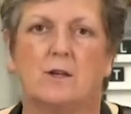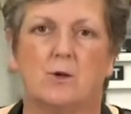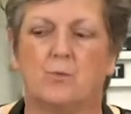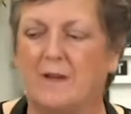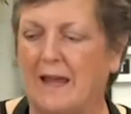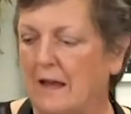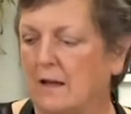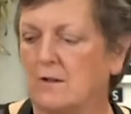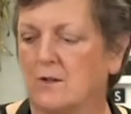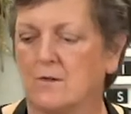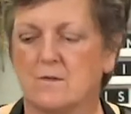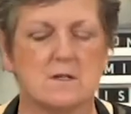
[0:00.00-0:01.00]
You
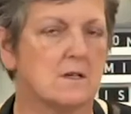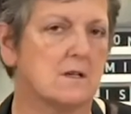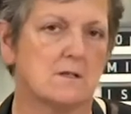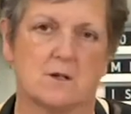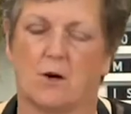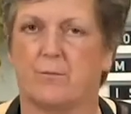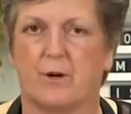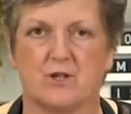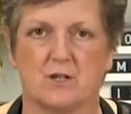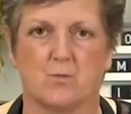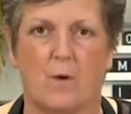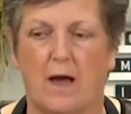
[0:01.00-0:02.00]
can't use these dome
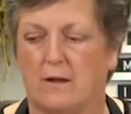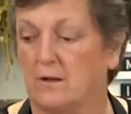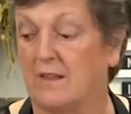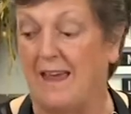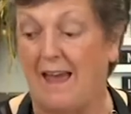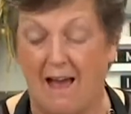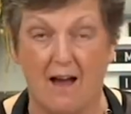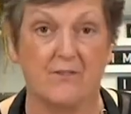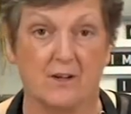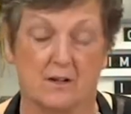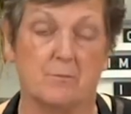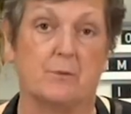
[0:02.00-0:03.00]
brushes wet. They
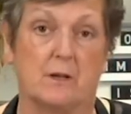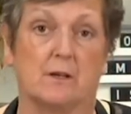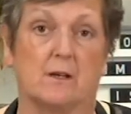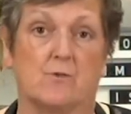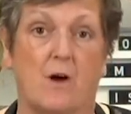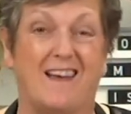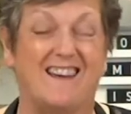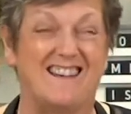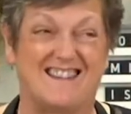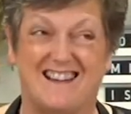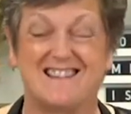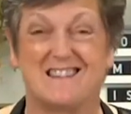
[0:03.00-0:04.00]
have to completely dry.
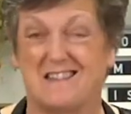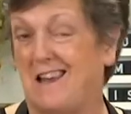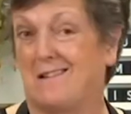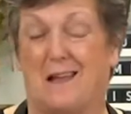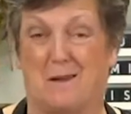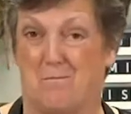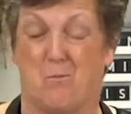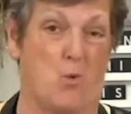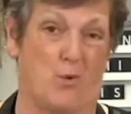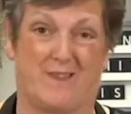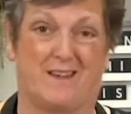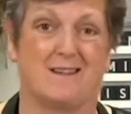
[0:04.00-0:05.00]
It does take like
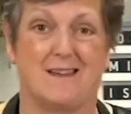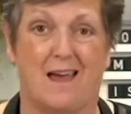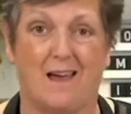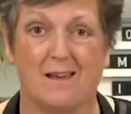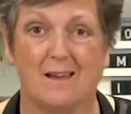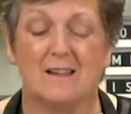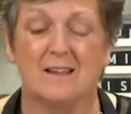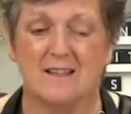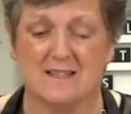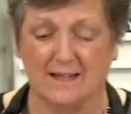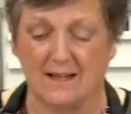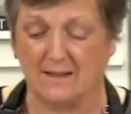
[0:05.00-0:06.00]
more than a day
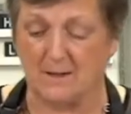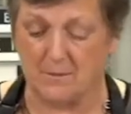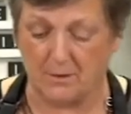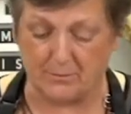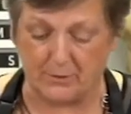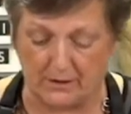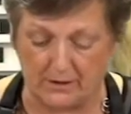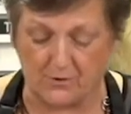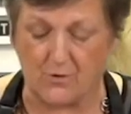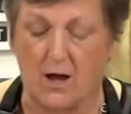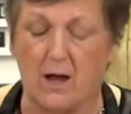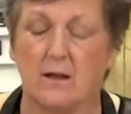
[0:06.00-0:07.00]
to get them completely
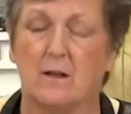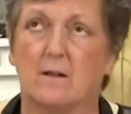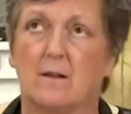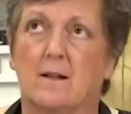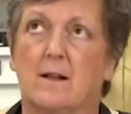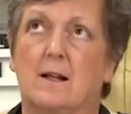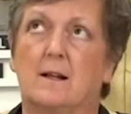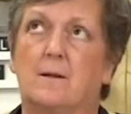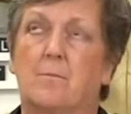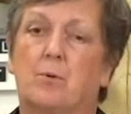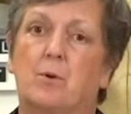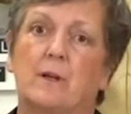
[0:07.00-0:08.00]
dry.
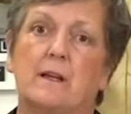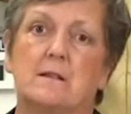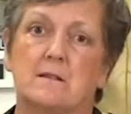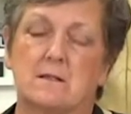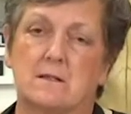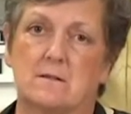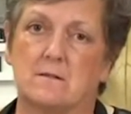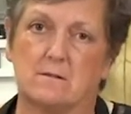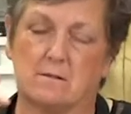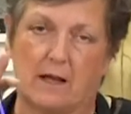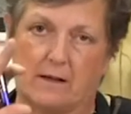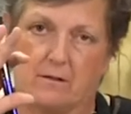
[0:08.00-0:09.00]
Please,
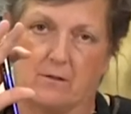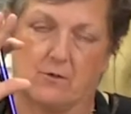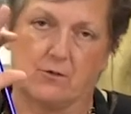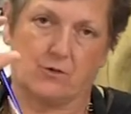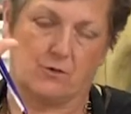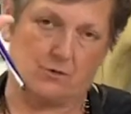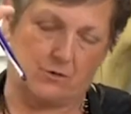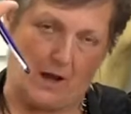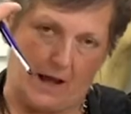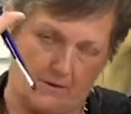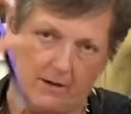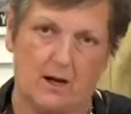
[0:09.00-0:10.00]
like,
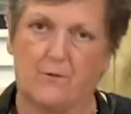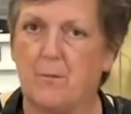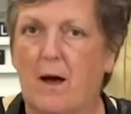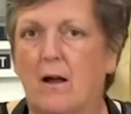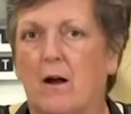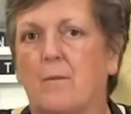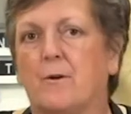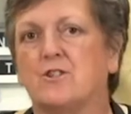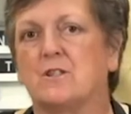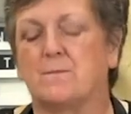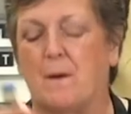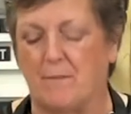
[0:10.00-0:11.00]
I don't care if you buy our
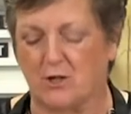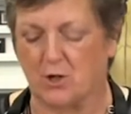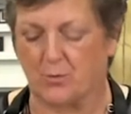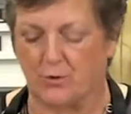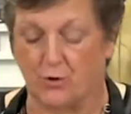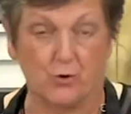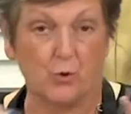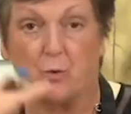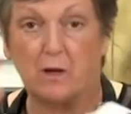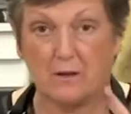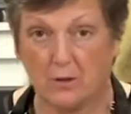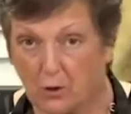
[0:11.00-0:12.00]
brushes, but make sure when you're
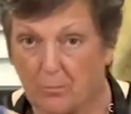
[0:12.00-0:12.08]
doing your